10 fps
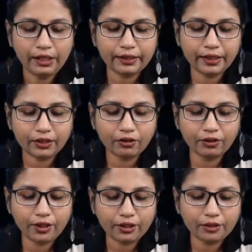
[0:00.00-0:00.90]
that
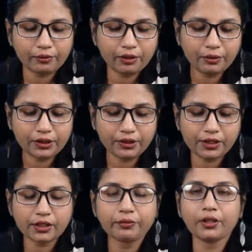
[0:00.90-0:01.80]
conduct of the
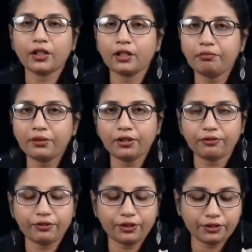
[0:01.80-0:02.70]
business of the government
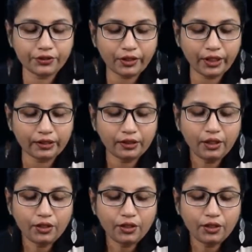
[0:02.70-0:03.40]
of a state.